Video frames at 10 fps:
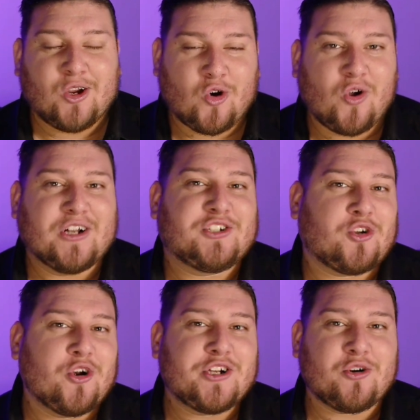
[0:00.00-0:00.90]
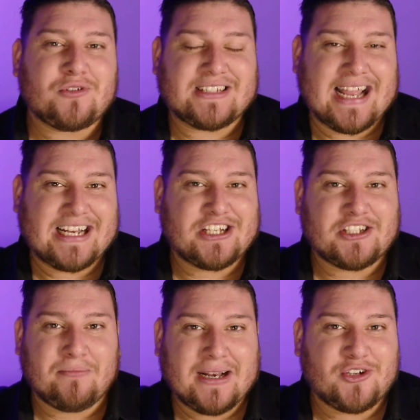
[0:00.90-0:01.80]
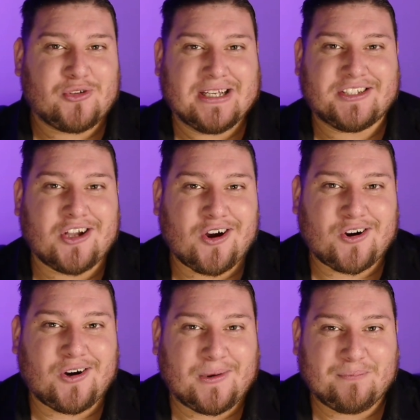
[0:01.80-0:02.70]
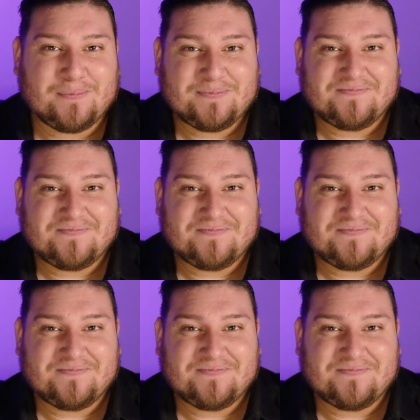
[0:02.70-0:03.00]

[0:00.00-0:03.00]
go to SergioSanchezMinistries.com.